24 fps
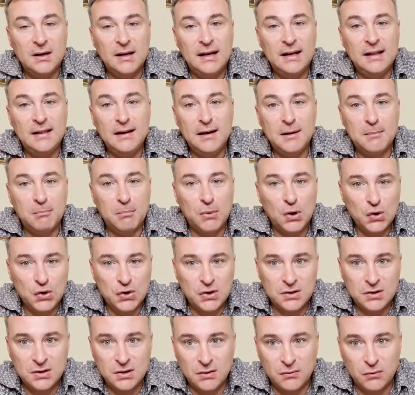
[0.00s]
in the
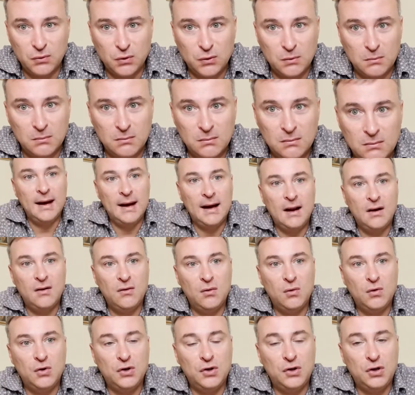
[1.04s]
emergency room and